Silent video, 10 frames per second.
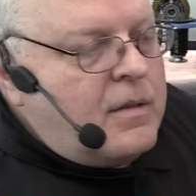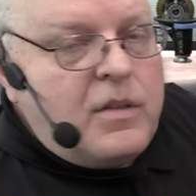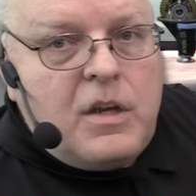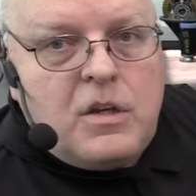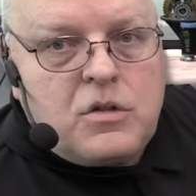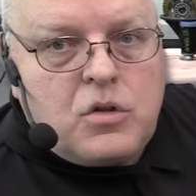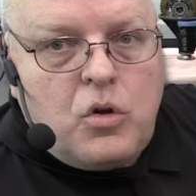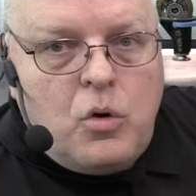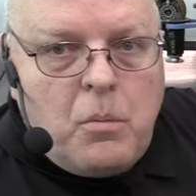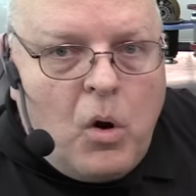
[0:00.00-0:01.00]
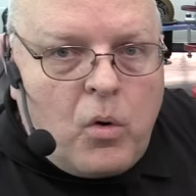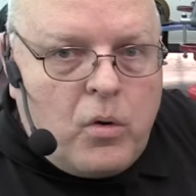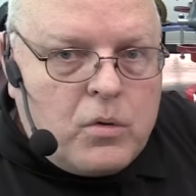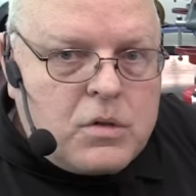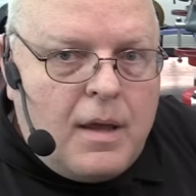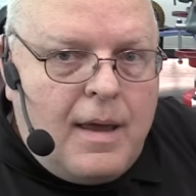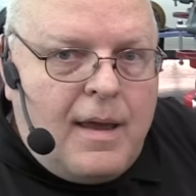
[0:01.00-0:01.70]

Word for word: these two motors,